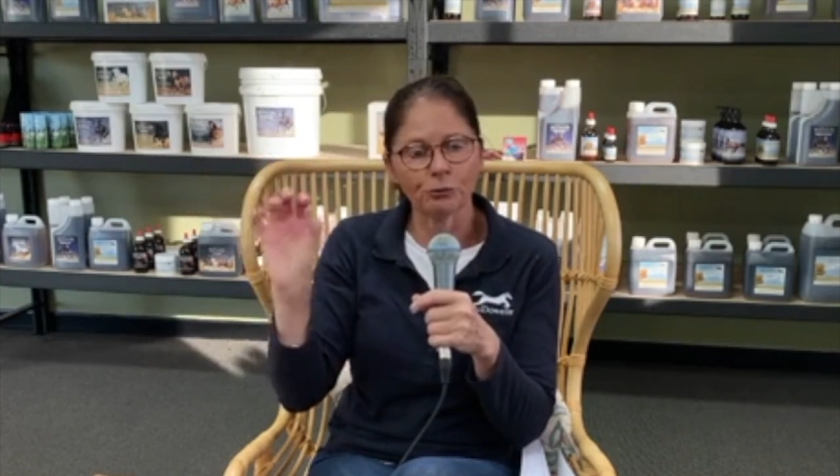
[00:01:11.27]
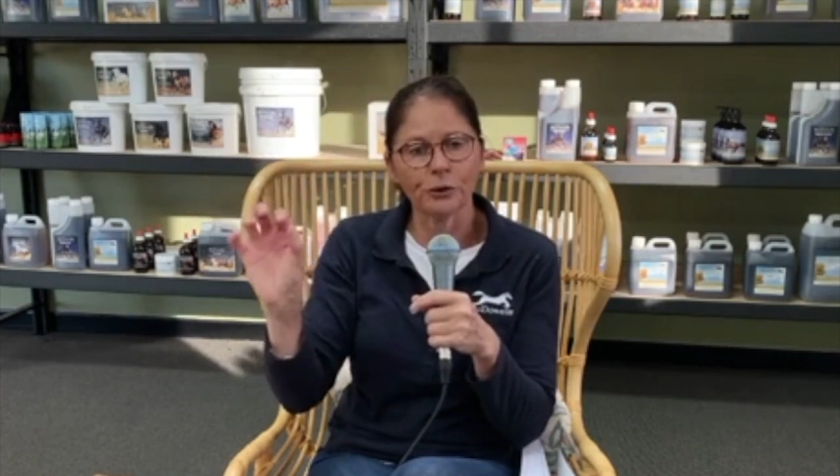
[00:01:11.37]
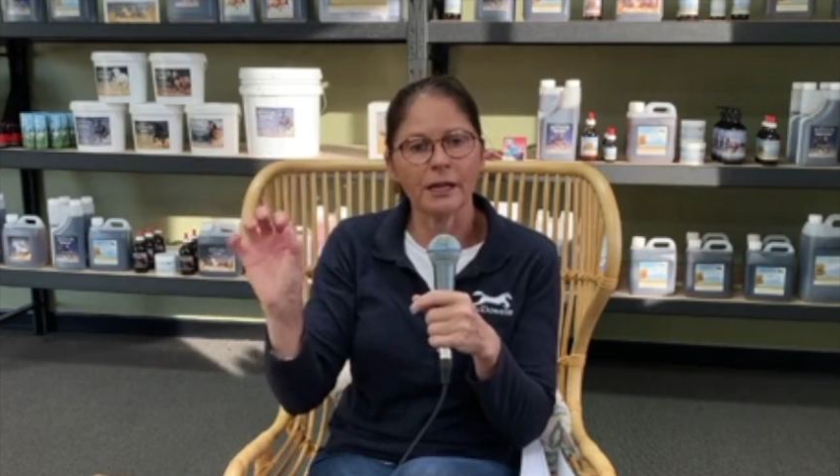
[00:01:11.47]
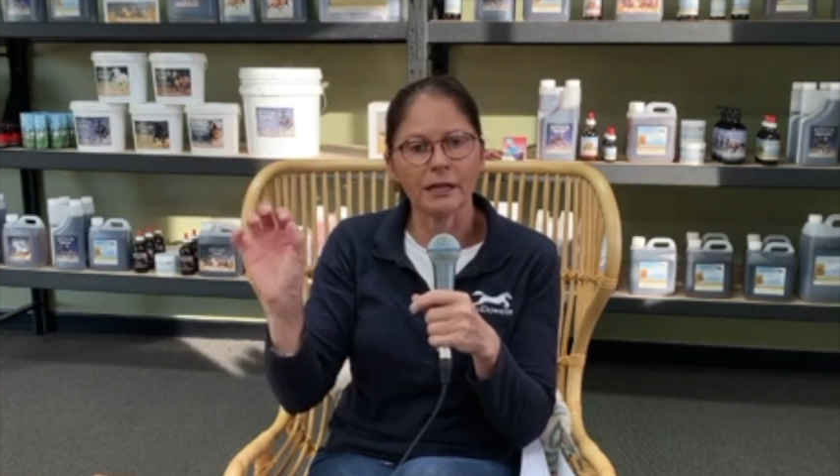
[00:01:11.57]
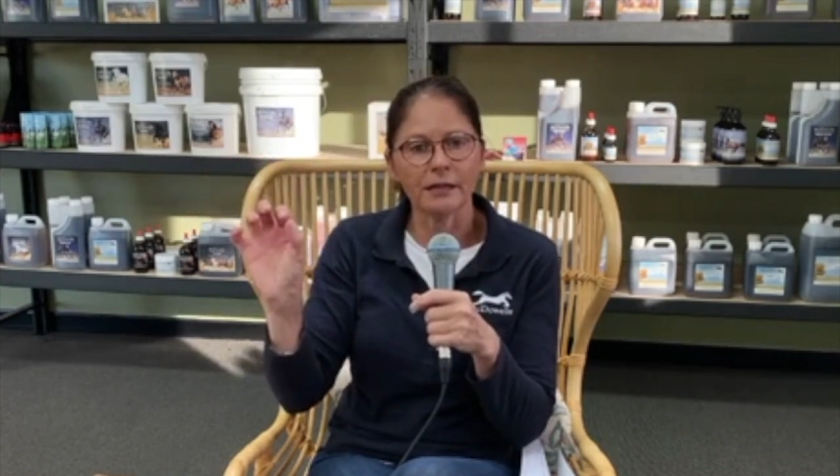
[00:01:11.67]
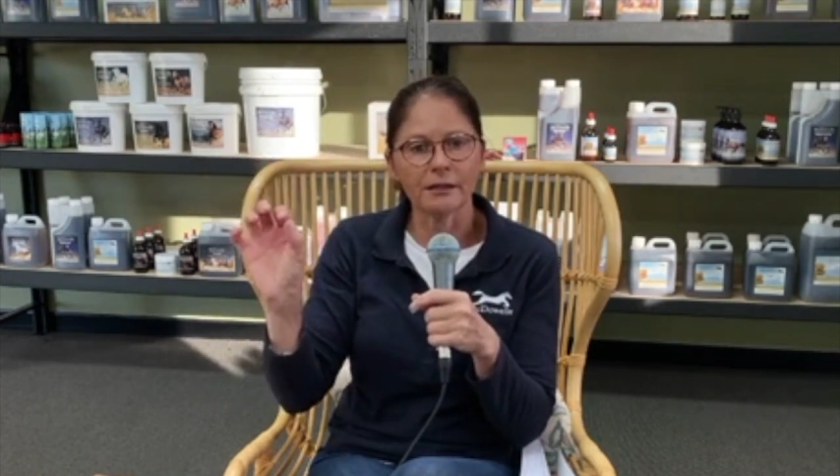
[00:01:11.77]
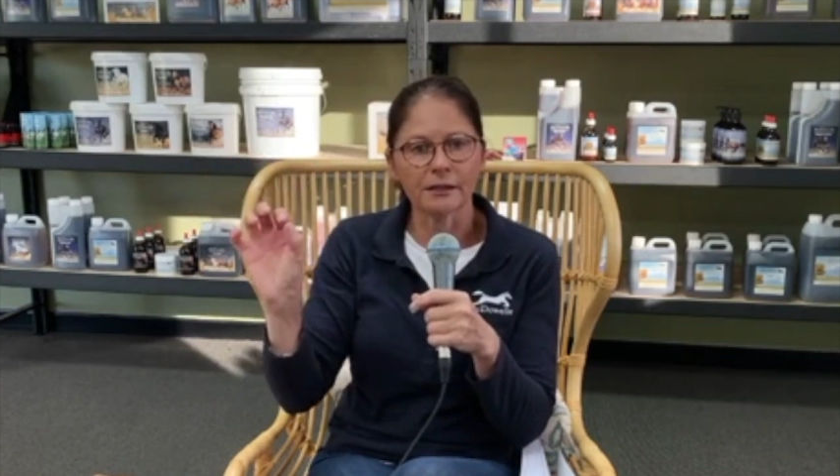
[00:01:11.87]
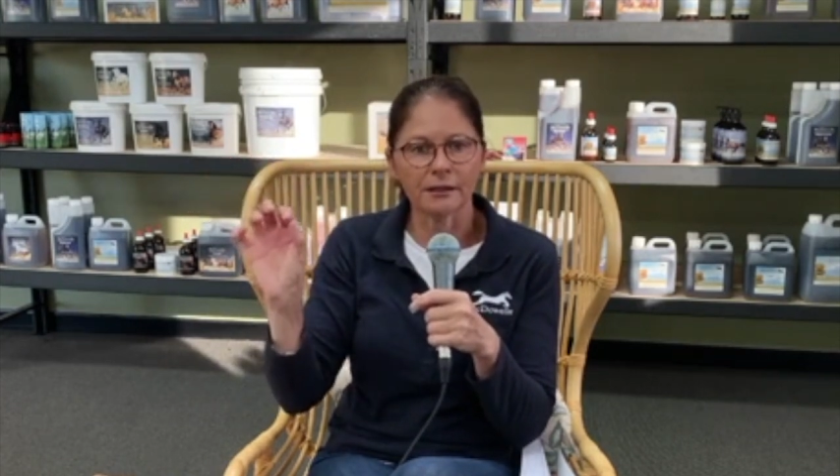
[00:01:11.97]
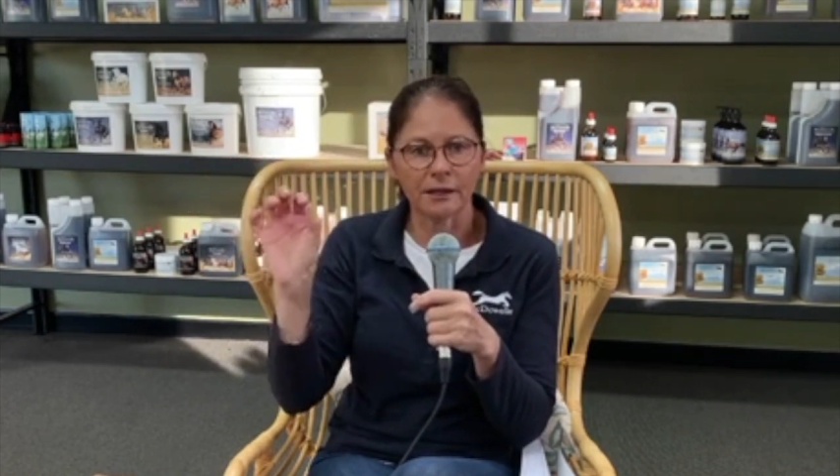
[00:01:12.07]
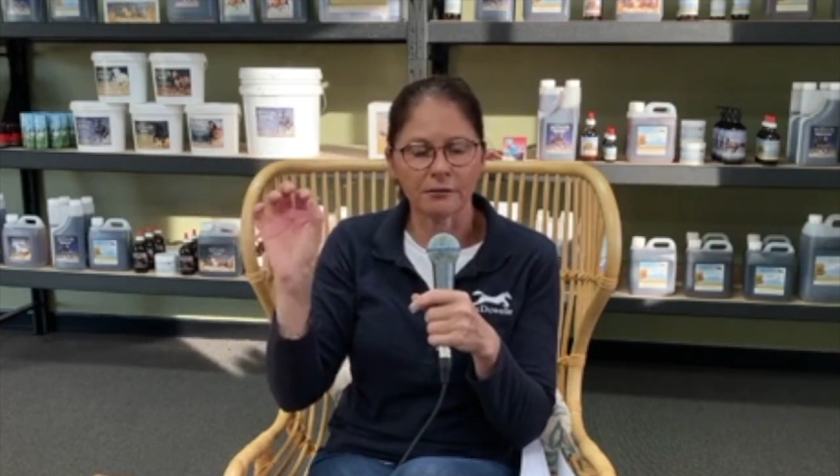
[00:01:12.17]

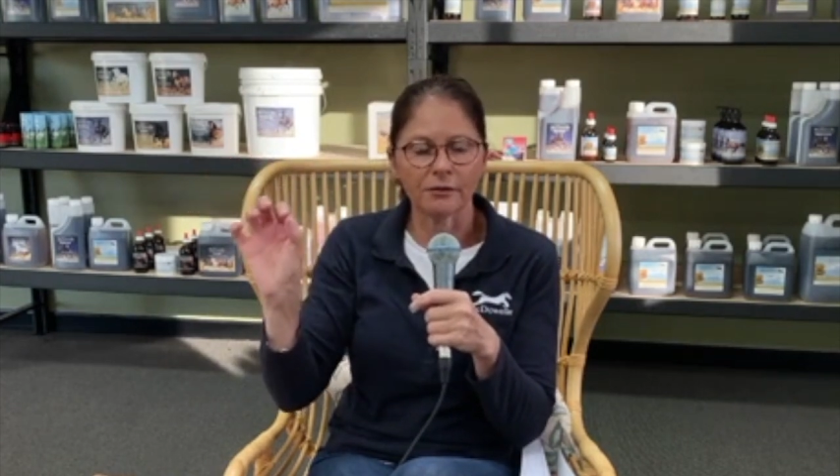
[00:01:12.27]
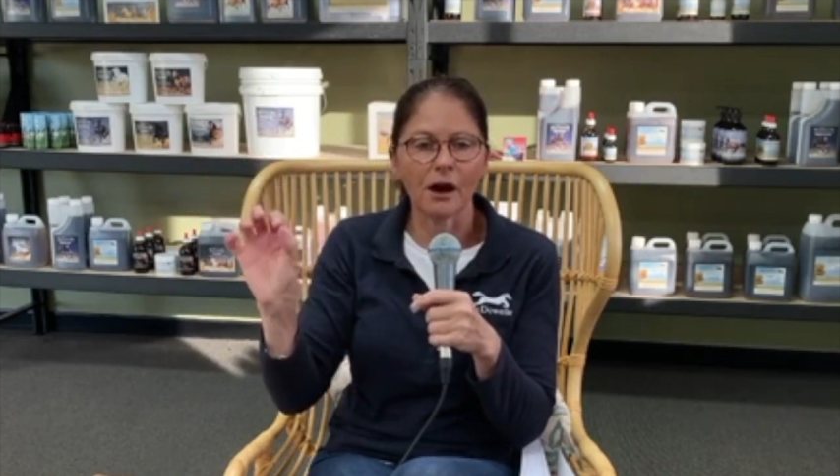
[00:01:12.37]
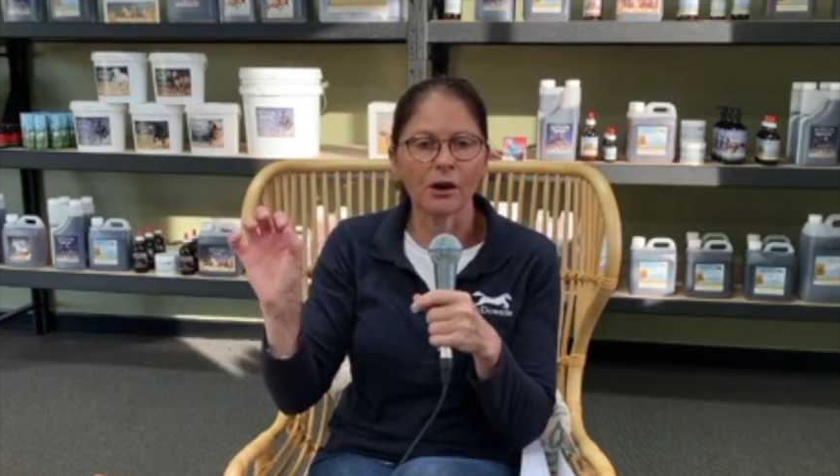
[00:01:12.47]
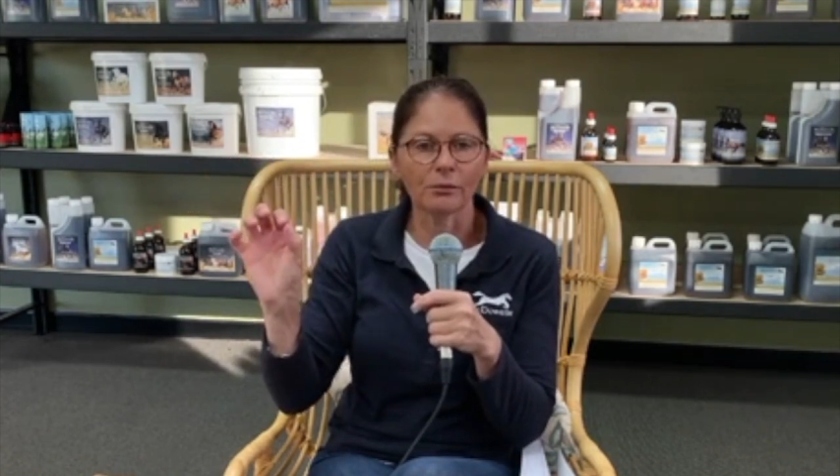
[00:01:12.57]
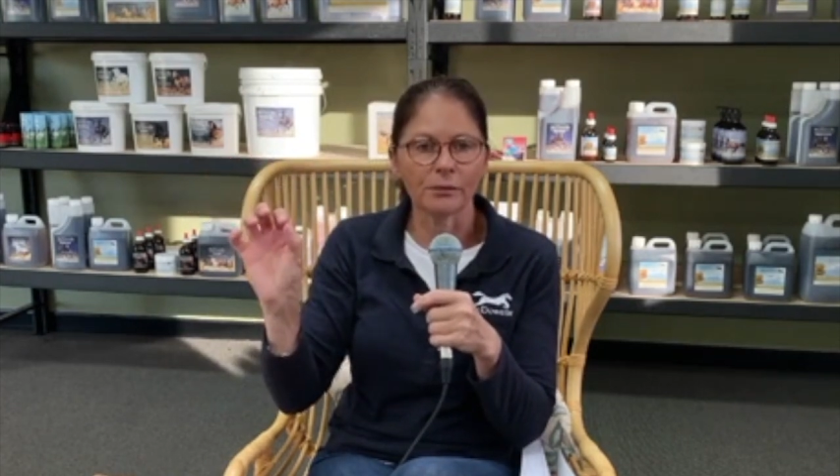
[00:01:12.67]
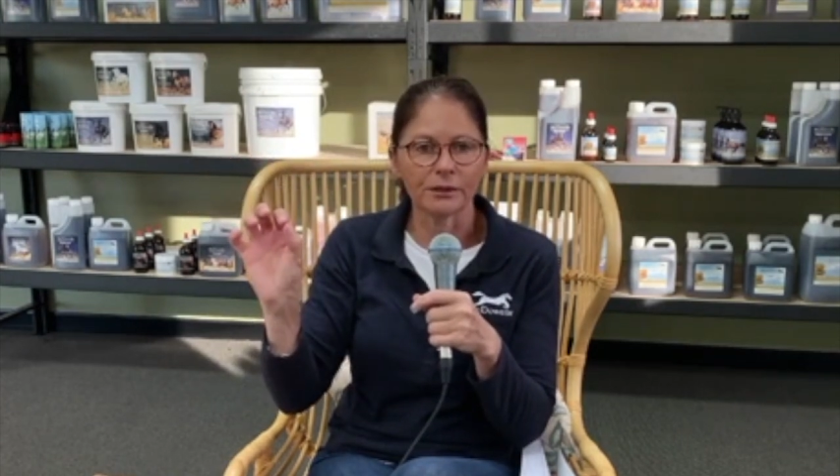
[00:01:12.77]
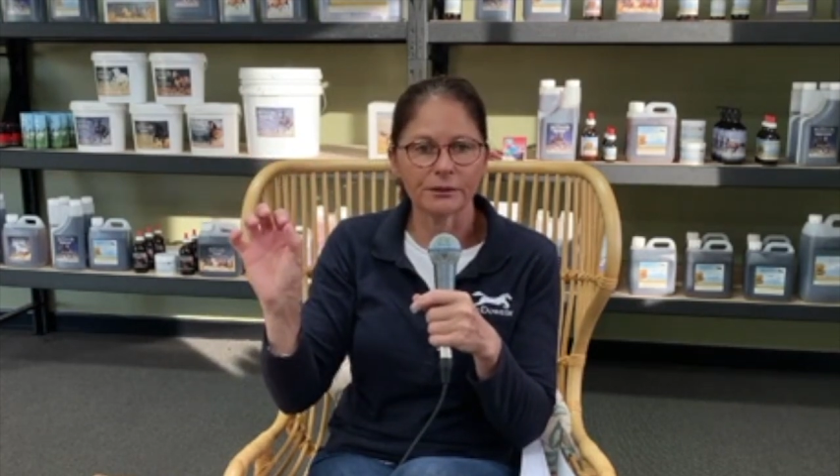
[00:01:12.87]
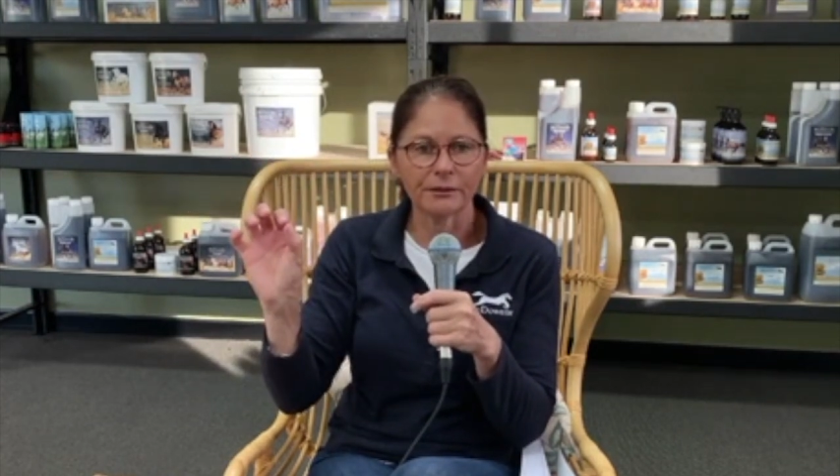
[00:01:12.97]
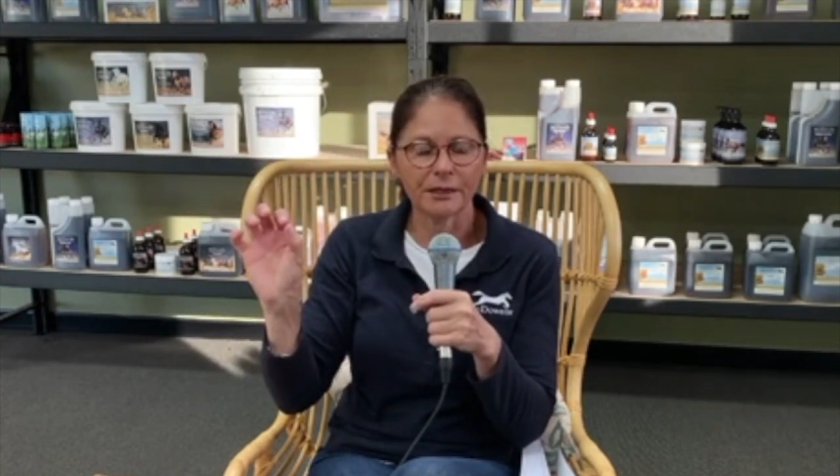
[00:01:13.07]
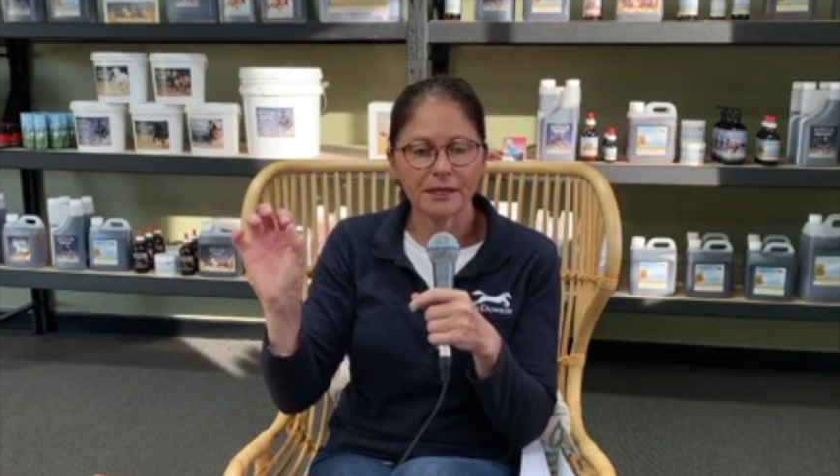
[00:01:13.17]
reads the environment.